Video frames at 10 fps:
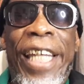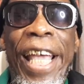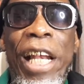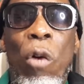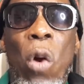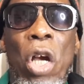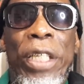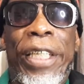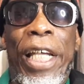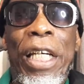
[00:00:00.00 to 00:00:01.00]
tell the world
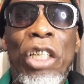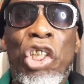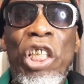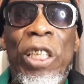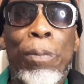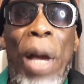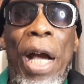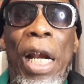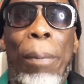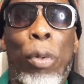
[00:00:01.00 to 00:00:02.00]
say she's
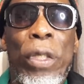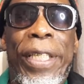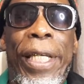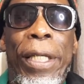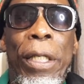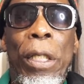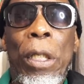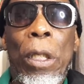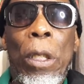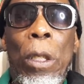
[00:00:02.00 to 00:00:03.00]
Spangler pussy.
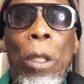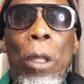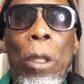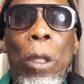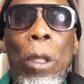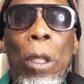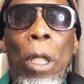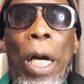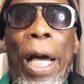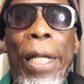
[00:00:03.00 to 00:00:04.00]

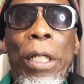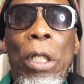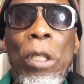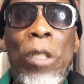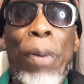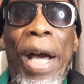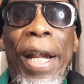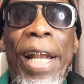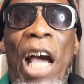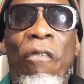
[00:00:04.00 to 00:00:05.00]
And
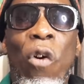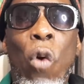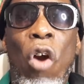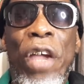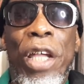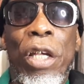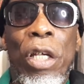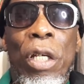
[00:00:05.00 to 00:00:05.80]
Spangler not for worry.